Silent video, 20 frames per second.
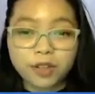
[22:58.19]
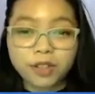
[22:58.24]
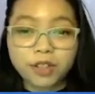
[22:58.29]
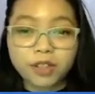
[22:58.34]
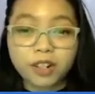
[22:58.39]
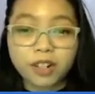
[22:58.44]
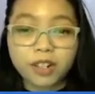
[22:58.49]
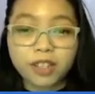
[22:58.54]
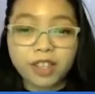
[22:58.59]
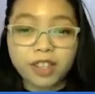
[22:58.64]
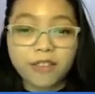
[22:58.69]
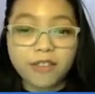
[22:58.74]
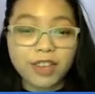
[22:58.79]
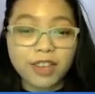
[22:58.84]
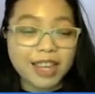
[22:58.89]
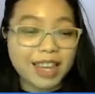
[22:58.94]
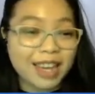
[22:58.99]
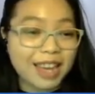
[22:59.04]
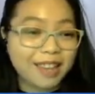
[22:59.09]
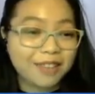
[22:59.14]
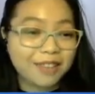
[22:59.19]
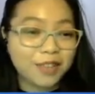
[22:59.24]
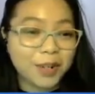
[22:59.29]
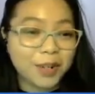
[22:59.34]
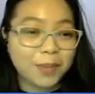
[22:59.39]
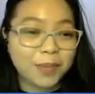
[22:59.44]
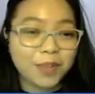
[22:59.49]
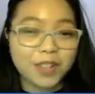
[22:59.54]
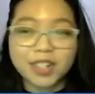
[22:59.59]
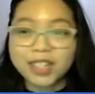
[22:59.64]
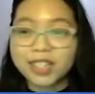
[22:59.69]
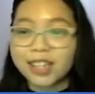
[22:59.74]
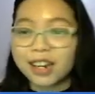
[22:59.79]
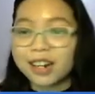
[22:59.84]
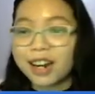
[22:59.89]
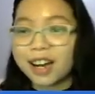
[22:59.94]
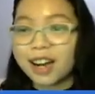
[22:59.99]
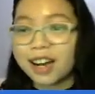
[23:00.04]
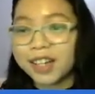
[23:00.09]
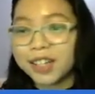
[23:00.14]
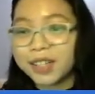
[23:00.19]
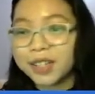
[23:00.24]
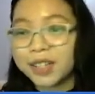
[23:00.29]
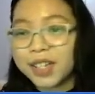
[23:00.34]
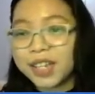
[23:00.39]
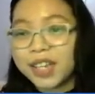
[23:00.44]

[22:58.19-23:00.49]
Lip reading: Certificate from Coursera.